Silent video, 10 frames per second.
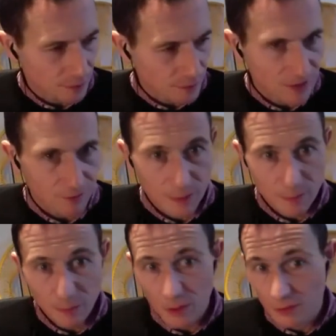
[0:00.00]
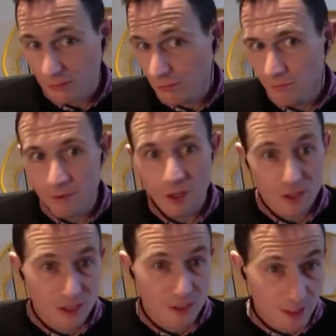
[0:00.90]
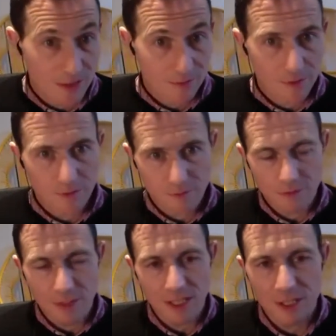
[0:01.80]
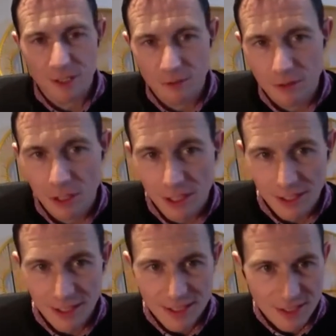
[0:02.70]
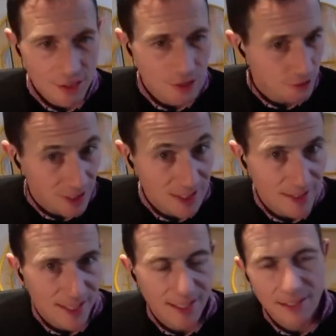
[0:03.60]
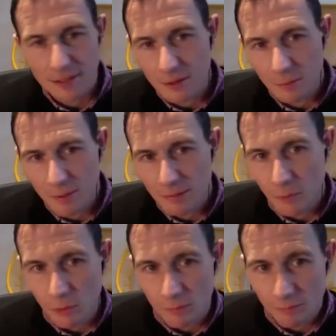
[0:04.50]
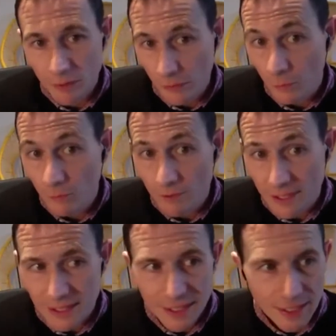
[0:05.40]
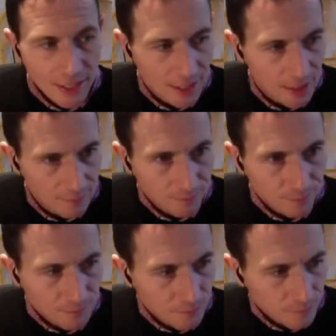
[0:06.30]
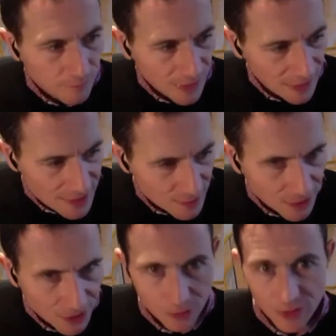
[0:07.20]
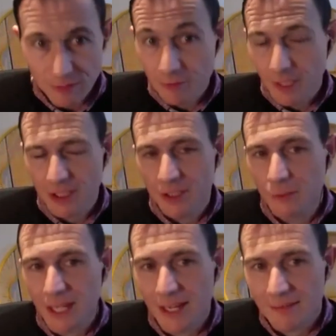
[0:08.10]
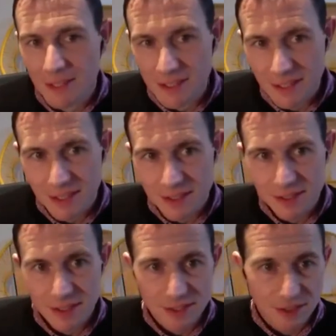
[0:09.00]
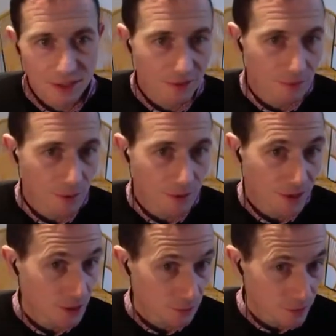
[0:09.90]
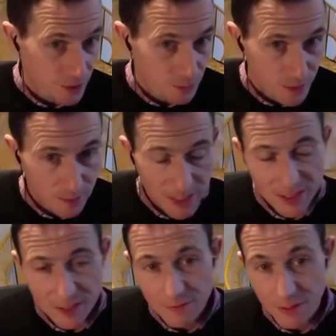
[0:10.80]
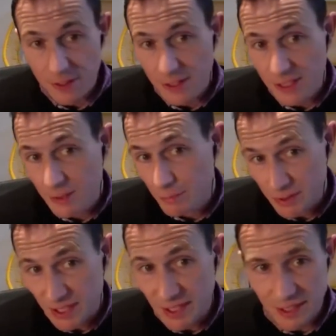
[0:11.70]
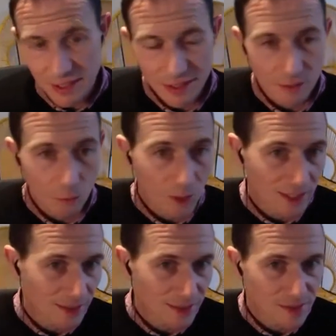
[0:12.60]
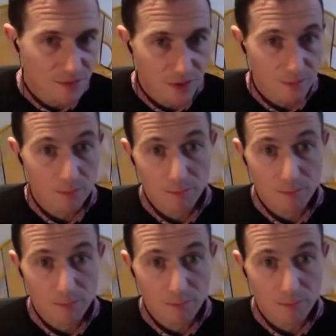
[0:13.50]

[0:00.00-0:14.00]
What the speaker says: give people a vast amount of information online, and let's curate that a little bit more thoughtfully. Let's make sure the information that we have is designed from a digital first perspective, and that it's presented in a way that is very